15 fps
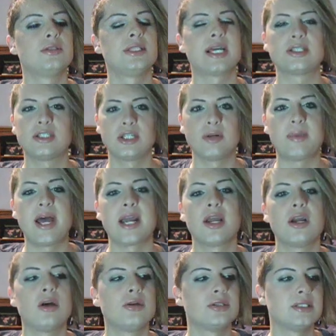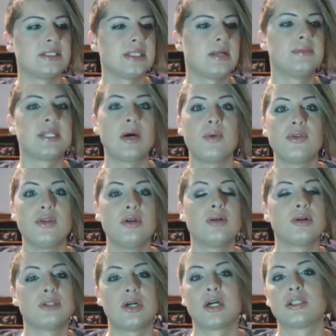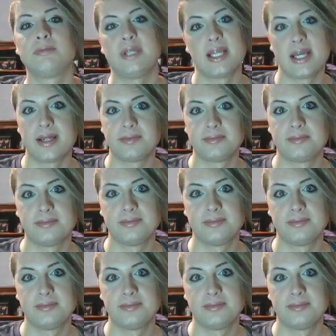texts her back and goes, listen, I'm done with you. Don't talk to me again.